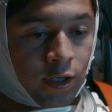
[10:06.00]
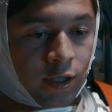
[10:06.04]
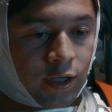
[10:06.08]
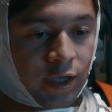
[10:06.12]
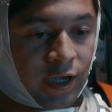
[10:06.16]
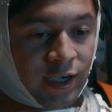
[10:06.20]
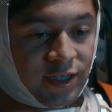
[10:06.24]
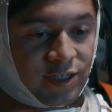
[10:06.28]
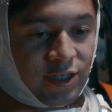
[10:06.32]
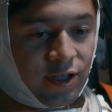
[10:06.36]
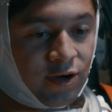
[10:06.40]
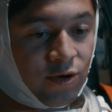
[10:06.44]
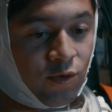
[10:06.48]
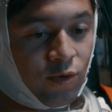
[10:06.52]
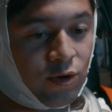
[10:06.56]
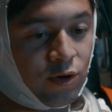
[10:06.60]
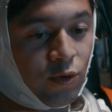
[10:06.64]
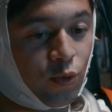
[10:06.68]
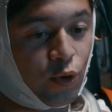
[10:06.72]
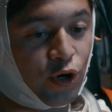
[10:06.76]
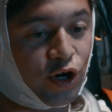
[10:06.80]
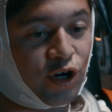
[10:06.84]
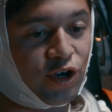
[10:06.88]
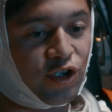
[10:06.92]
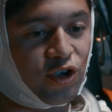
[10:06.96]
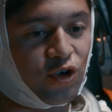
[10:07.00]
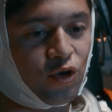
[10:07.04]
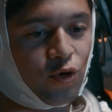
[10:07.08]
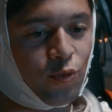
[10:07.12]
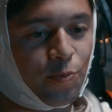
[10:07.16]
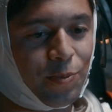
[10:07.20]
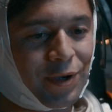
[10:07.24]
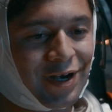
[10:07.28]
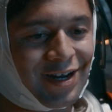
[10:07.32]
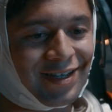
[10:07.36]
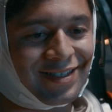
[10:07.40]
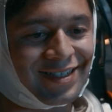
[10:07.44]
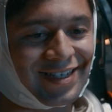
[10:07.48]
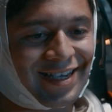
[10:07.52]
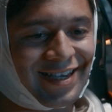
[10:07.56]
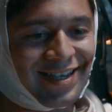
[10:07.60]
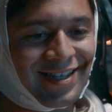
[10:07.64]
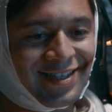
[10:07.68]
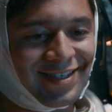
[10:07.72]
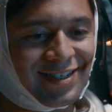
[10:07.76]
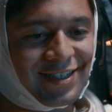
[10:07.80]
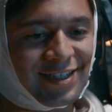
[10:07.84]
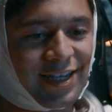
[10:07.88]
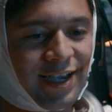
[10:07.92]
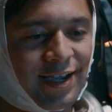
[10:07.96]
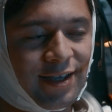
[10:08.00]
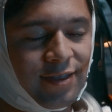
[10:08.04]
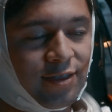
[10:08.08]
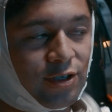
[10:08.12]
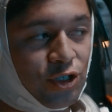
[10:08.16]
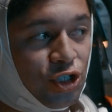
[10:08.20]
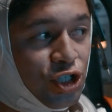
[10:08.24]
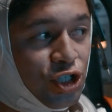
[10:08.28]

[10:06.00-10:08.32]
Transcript: Guys, I don't want to worry you, but it's inside the